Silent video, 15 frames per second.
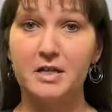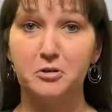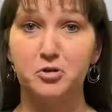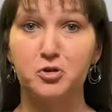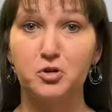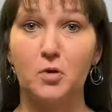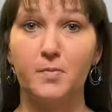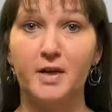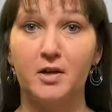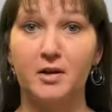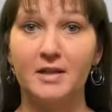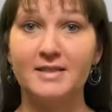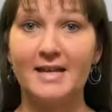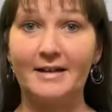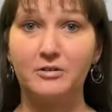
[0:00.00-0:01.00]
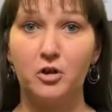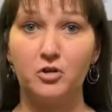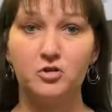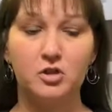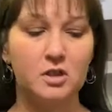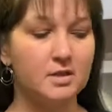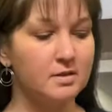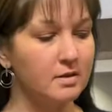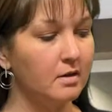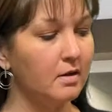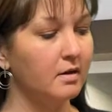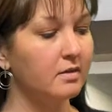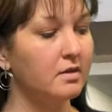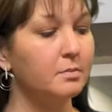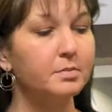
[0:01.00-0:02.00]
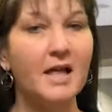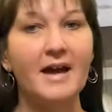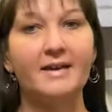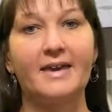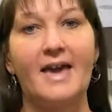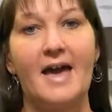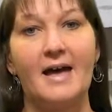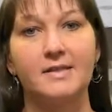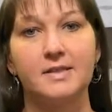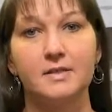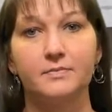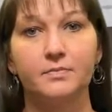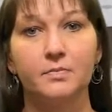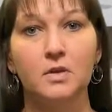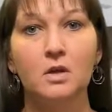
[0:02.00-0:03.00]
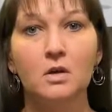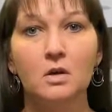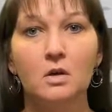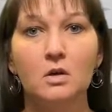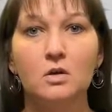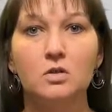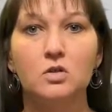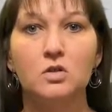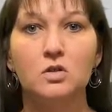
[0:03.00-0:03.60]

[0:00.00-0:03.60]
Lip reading: have here at InnerScope Hearing Technologies, the BlackCat.